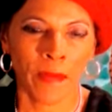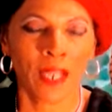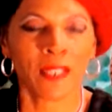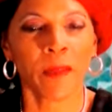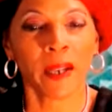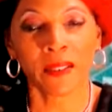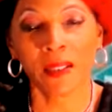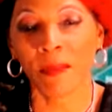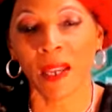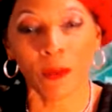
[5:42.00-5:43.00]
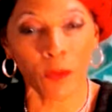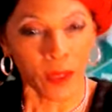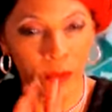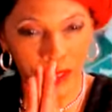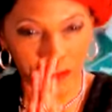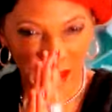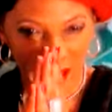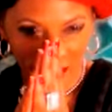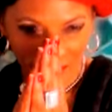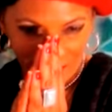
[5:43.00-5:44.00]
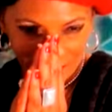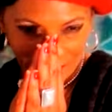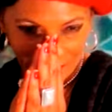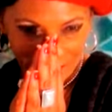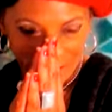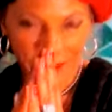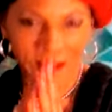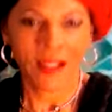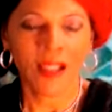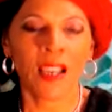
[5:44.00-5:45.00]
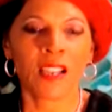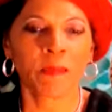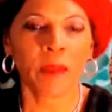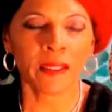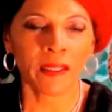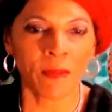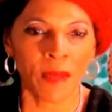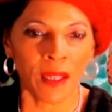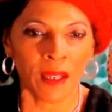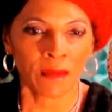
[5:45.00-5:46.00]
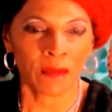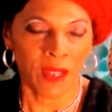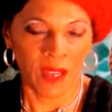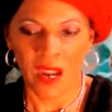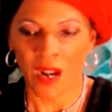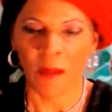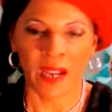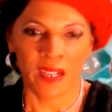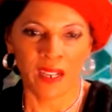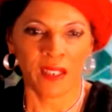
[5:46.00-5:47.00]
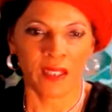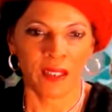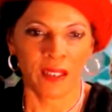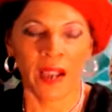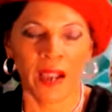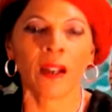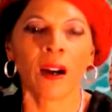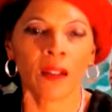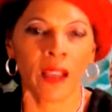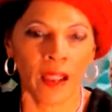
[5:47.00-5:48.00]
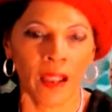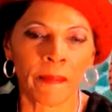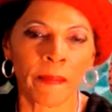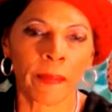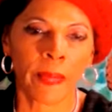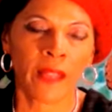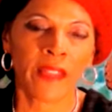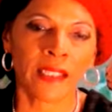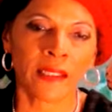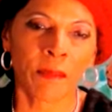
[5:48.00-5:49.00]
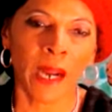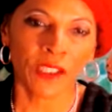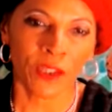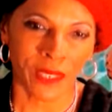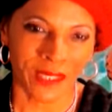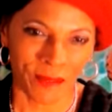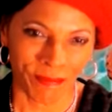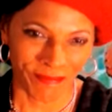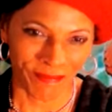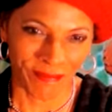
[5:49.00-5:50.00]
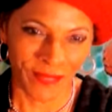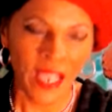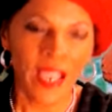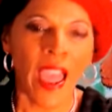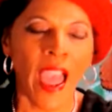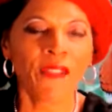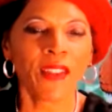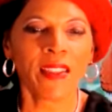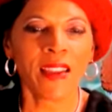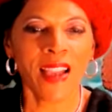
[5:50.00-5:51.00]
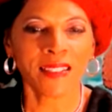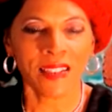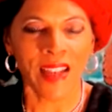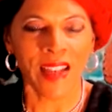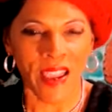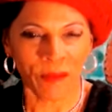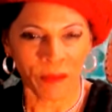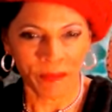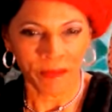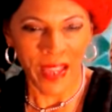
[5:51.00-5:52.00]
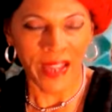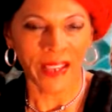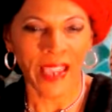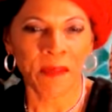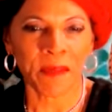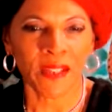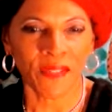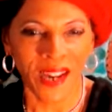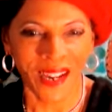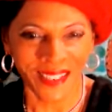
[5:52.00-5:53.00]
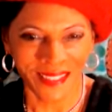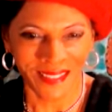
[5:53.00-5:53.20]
Especially men with respect. Especially men. Ain't nobody did nothing to me. I could, okay, that's machoism. Everything has a name and it can be defined.